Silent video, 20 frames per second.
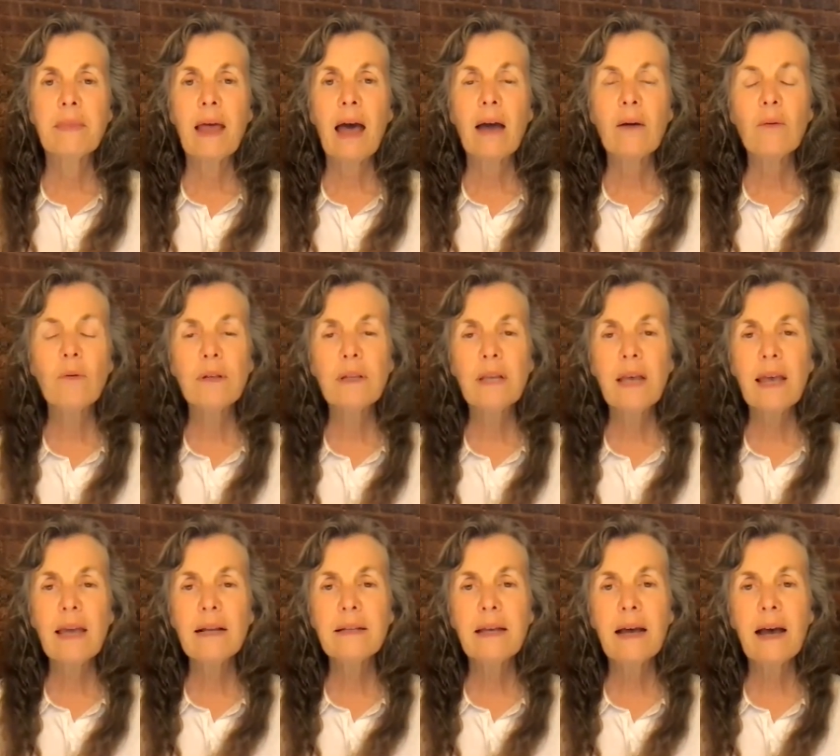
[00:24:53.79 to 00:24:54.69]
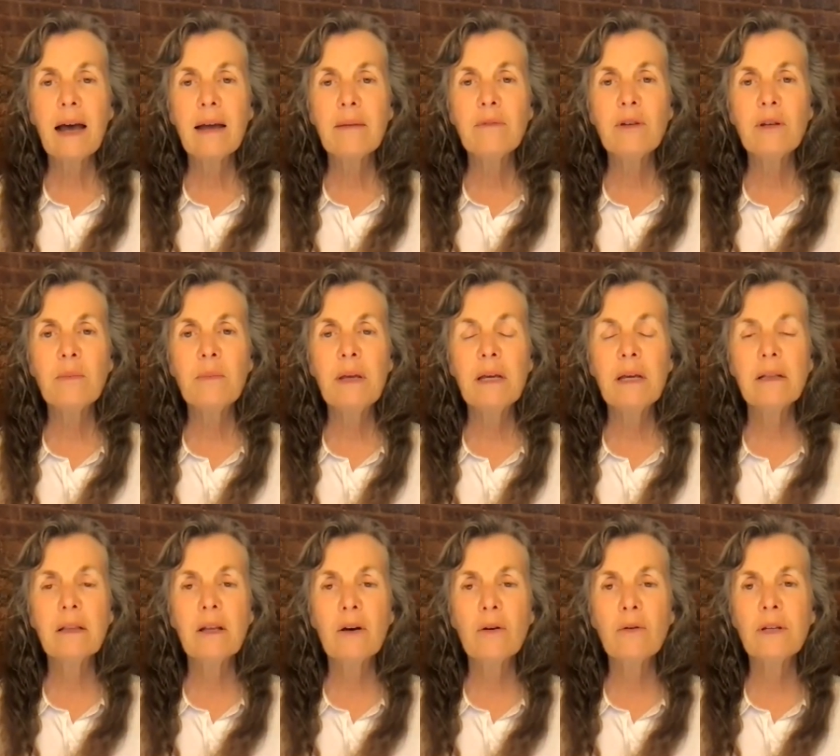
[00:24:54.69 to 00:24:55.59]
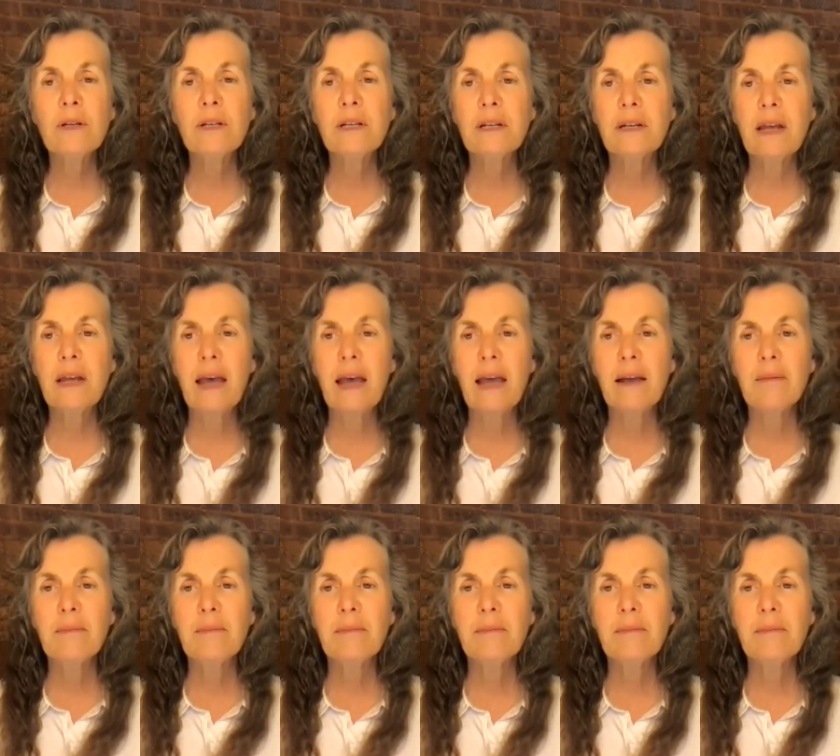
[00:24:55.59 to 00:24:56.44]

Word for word: I will take time to be alone today.